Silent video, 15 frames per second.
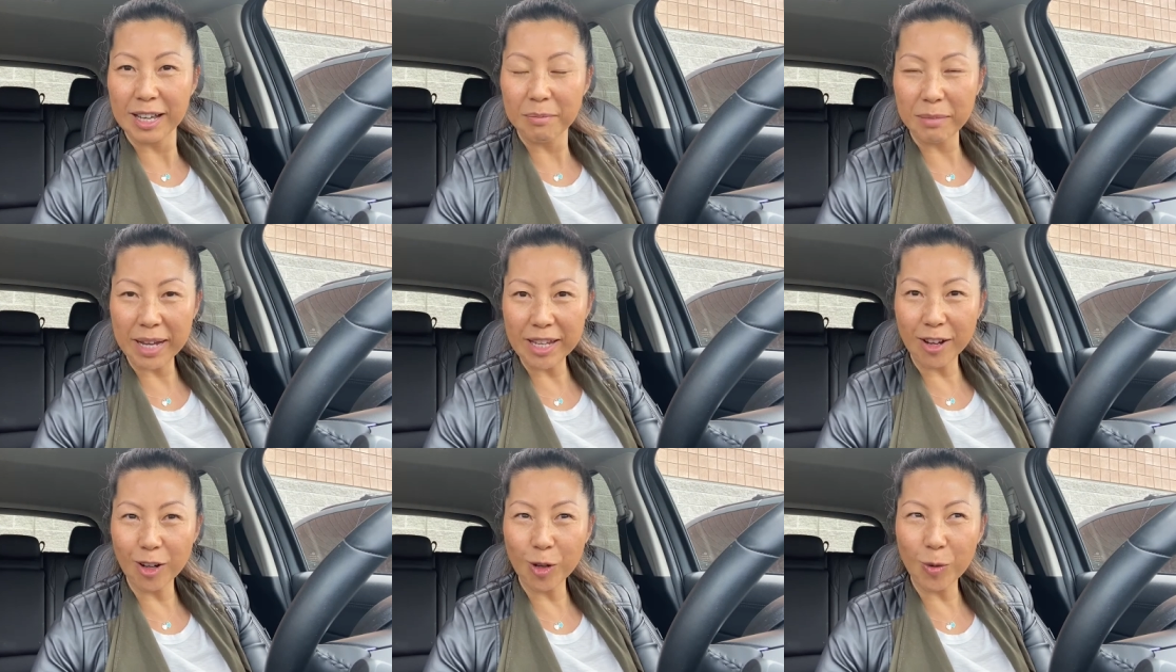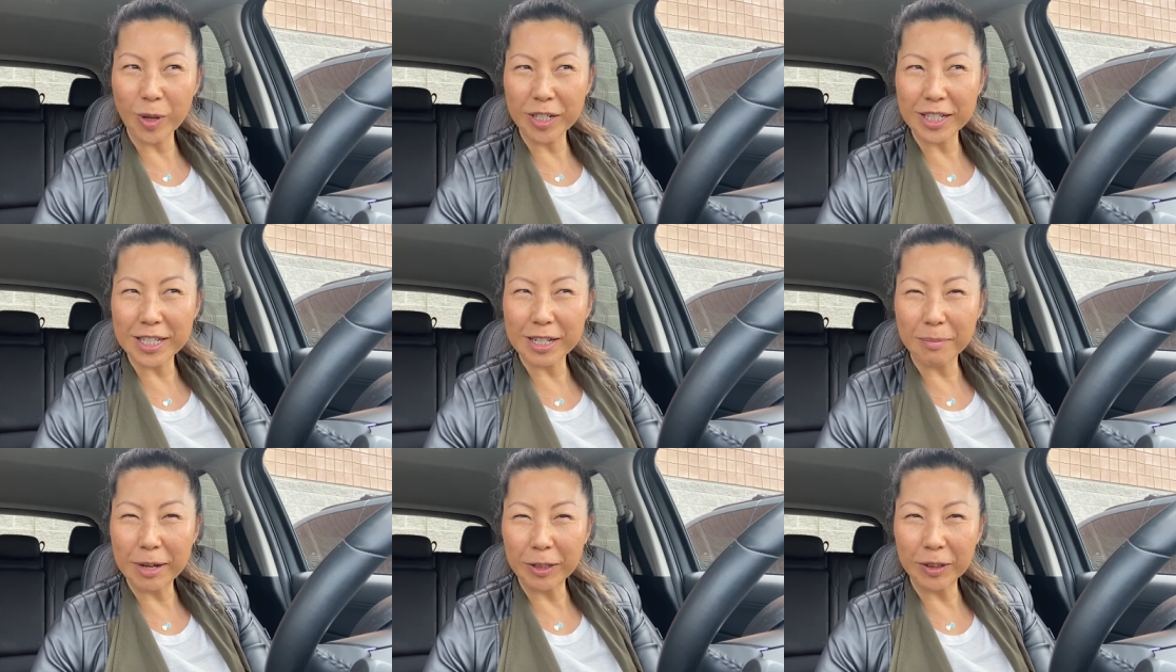My younger one is
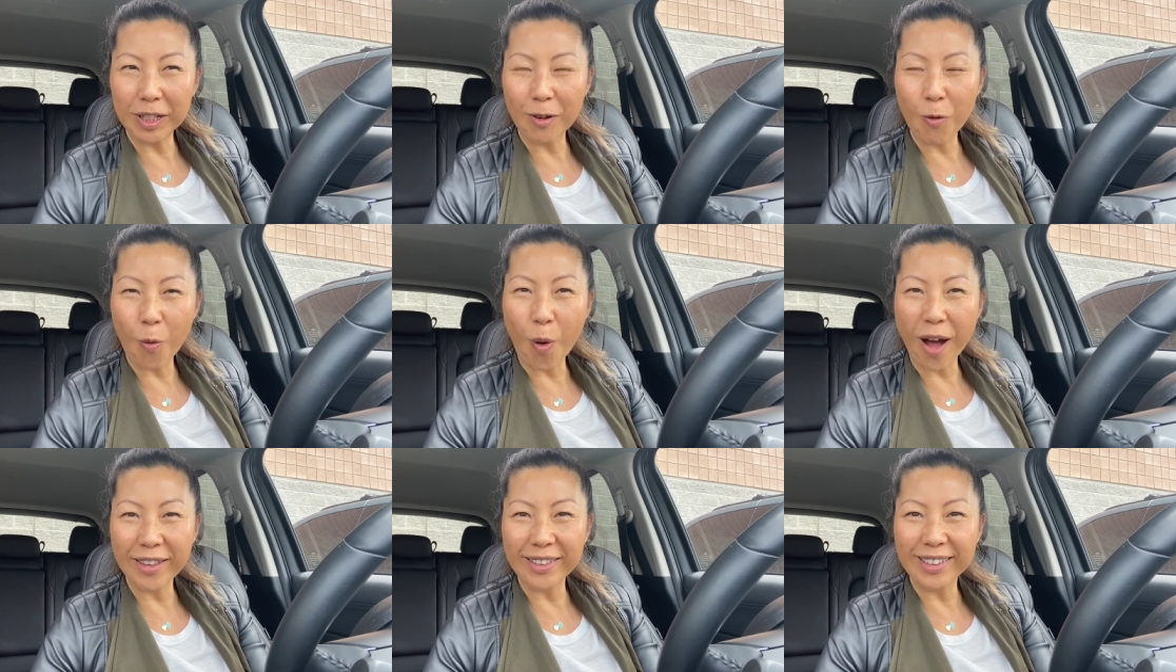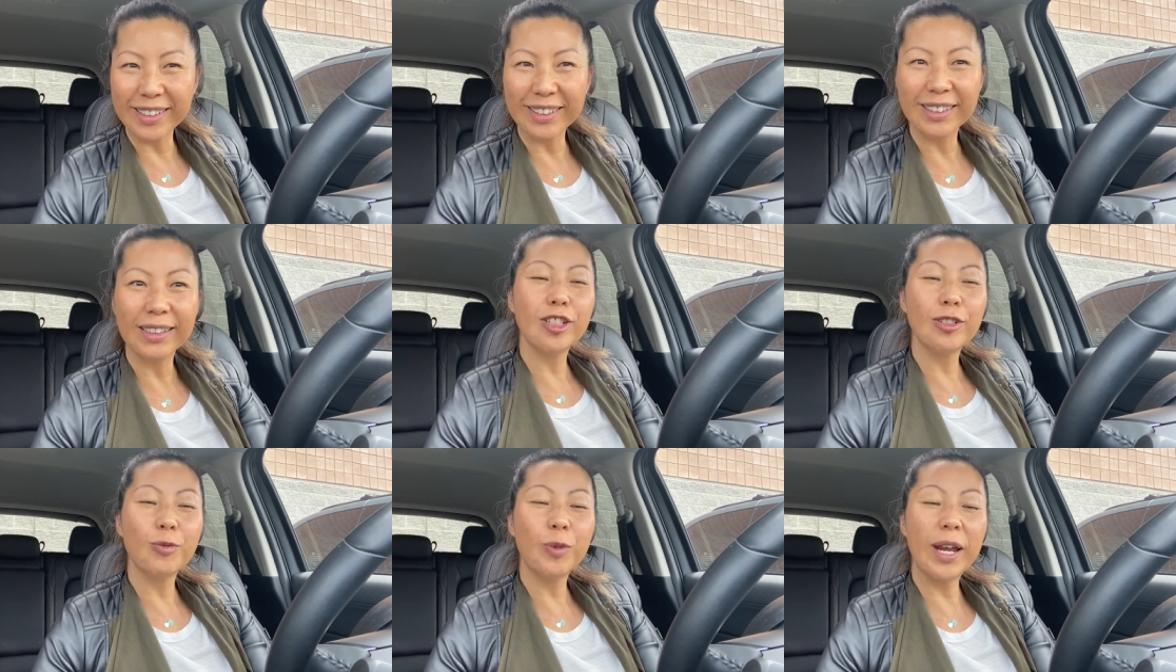about 1.
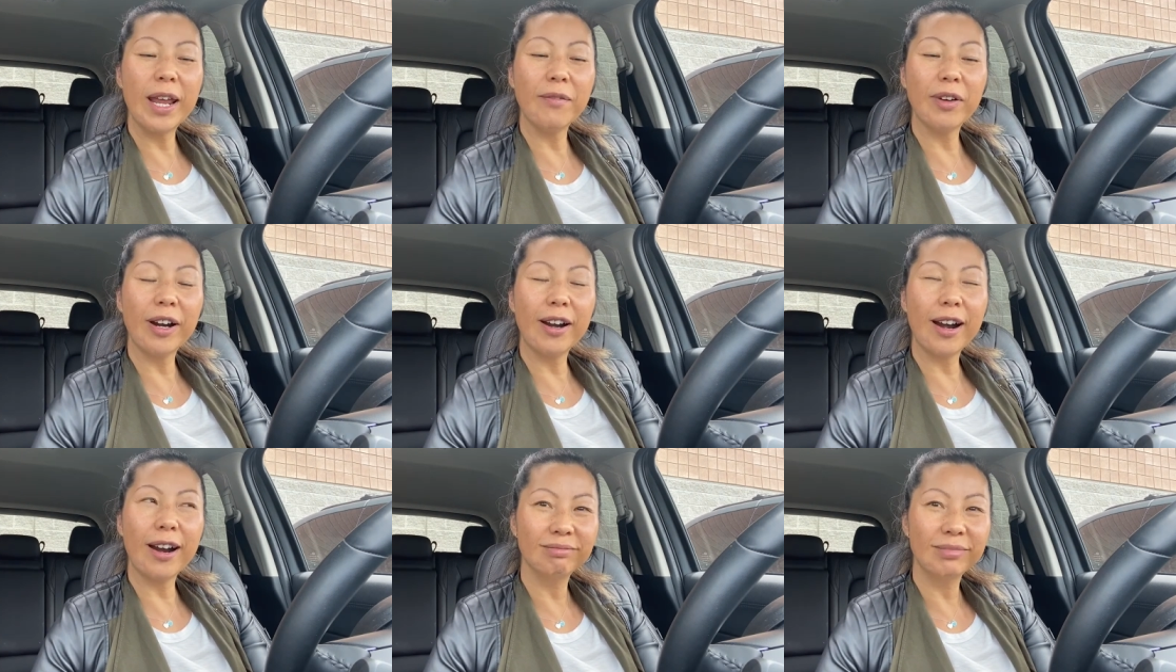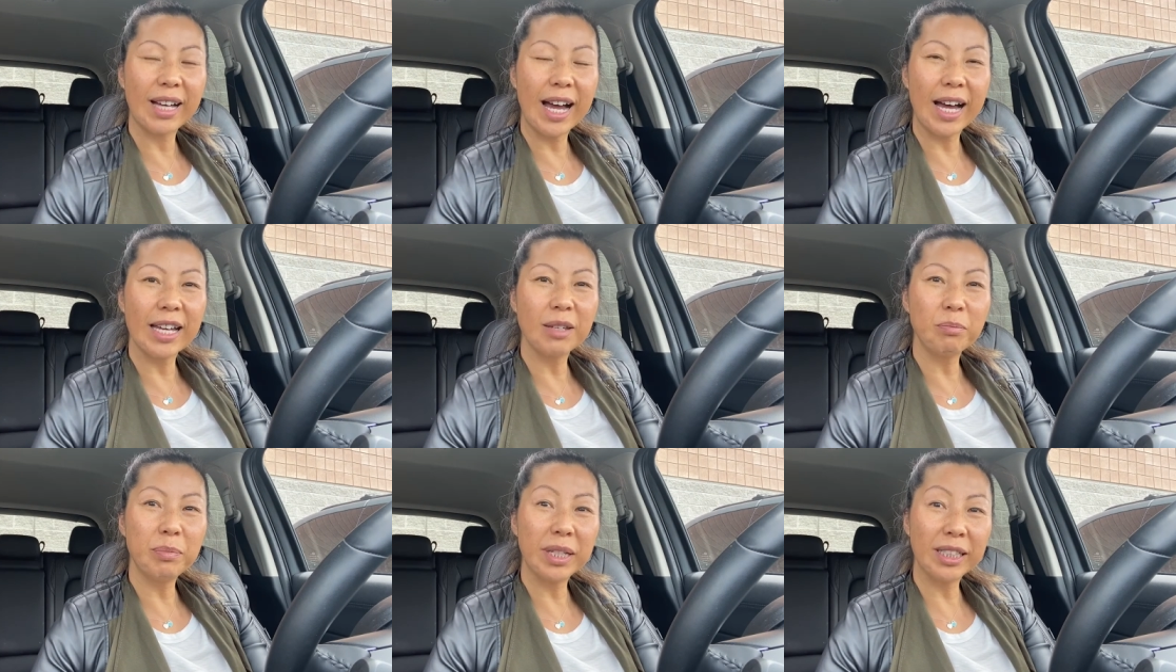Whenever
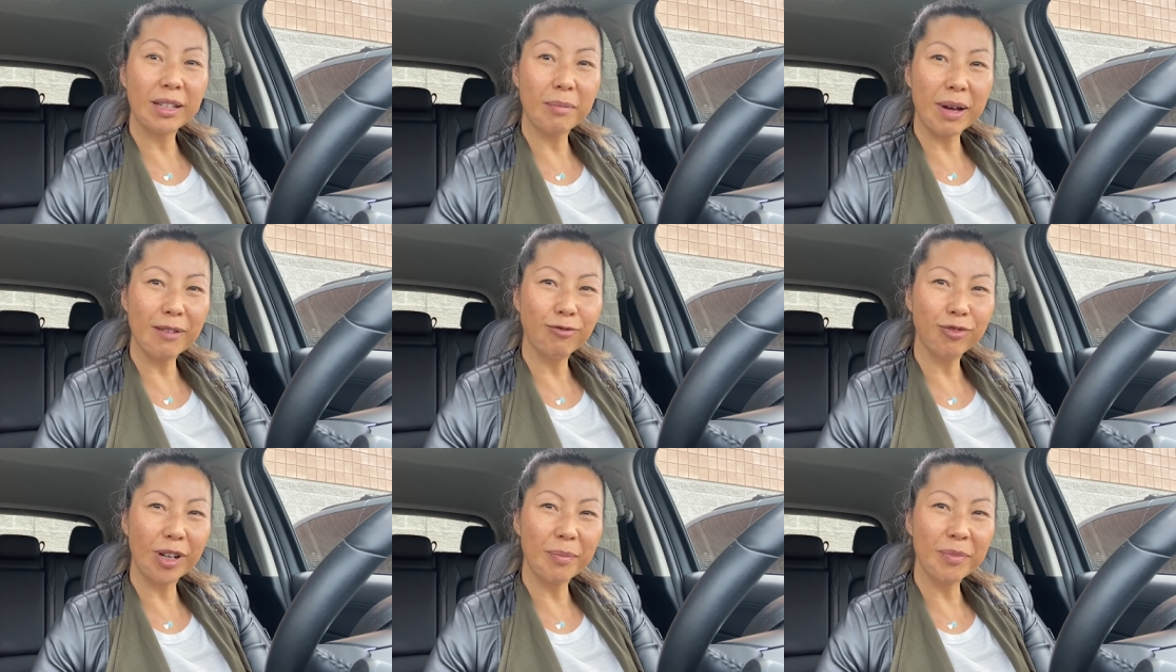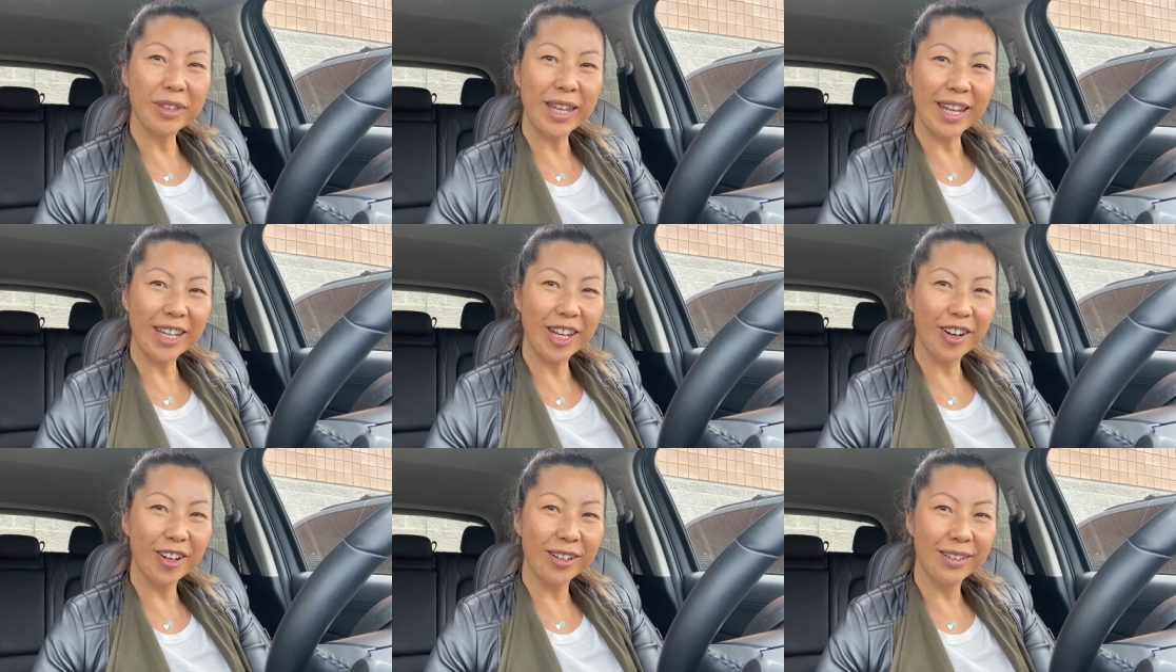I pick them up from daycare,